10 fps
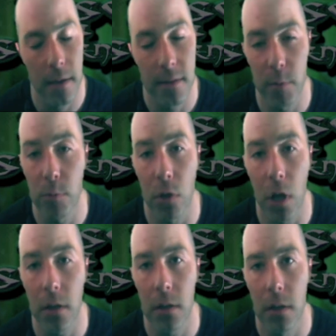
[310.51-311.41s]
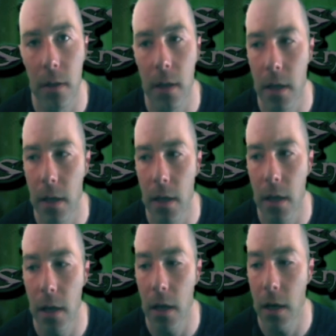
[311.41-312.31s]
to be blunt,
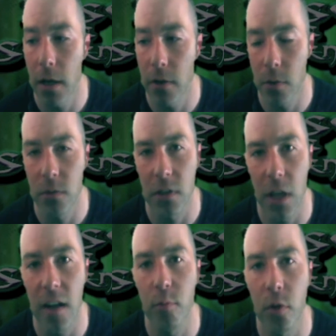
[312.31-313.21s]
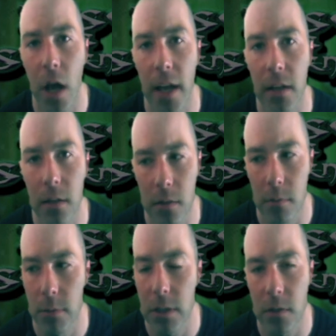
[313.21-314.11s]
there was a lot of pride
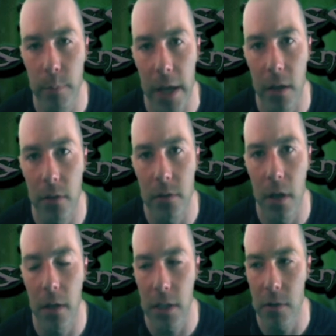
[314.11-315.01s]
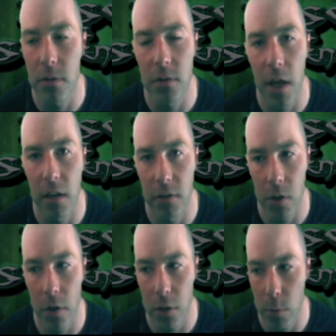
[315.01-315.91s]
being espoused on either side of the
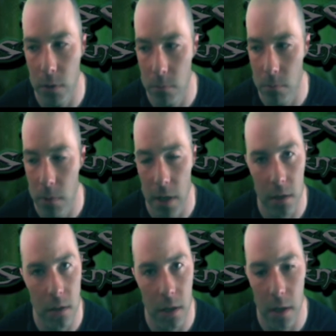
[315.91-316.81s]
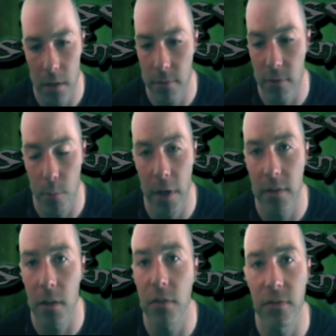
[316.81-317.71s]
argument, and for
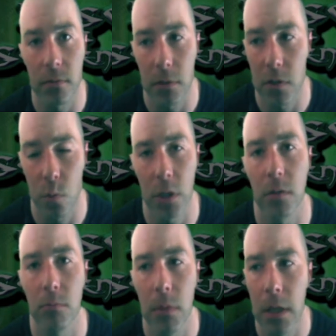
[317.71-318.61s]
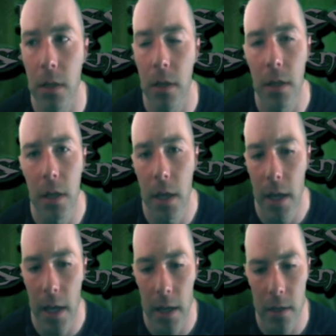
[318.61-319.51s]
myself as well.
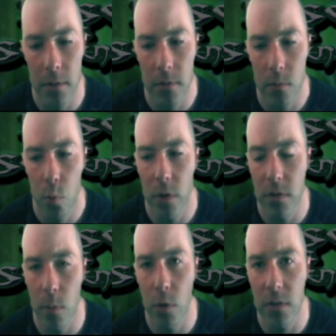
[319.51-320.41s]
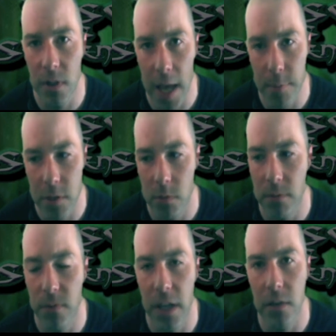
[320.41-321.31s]
And when someone slaps you in the
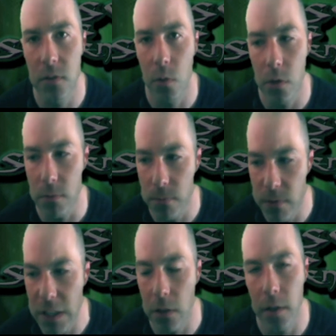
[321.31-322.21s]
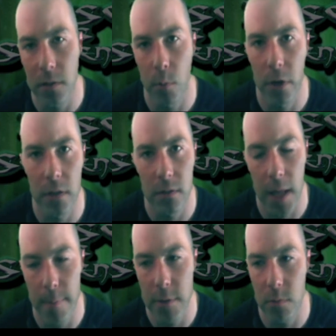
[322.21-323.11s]
face, or you feel like someone has
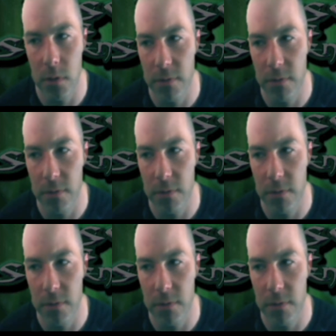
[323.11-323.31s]
slapped you in the